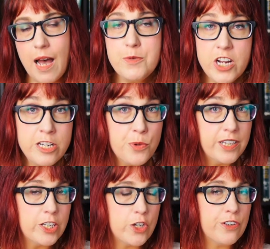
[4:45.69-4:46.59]
I'm
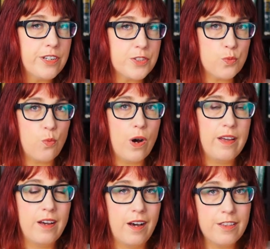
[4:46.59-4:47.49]
genuinely curious
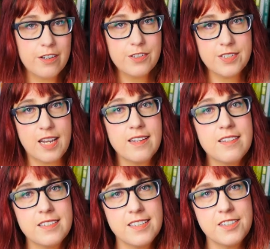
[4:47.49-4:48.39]
what other
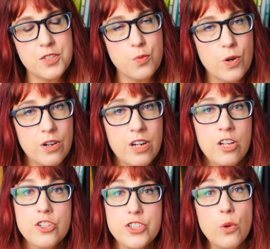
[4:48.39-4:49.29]
scientists were
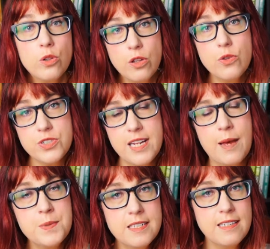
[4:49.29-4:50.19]
so close to
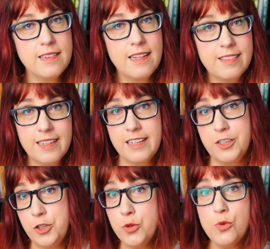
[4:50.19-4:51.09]
Epstein that they
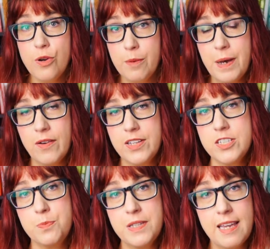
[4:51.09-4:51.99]
knew about
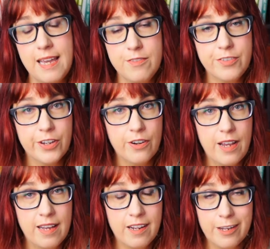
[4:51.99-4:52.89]
his
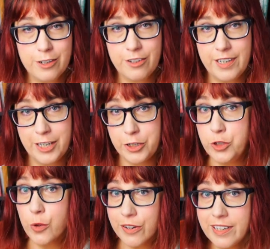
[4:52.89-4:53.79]
behavior and either
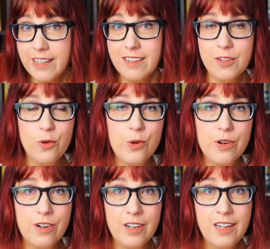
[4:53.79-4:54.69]
ignored it
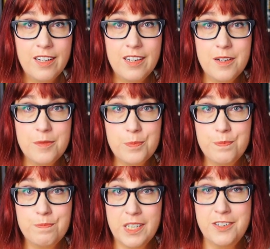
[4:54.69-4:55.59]
or
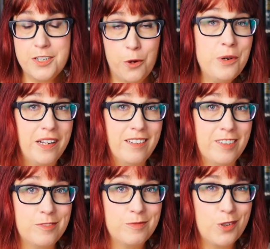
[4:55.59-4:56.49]
condoned it
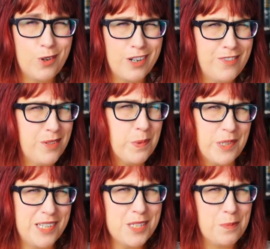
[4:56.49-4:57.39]
or even
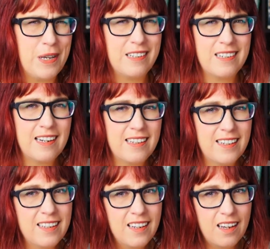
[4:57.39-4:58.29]
participated in
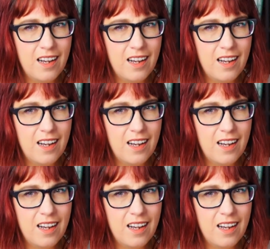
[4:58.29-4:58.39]
it.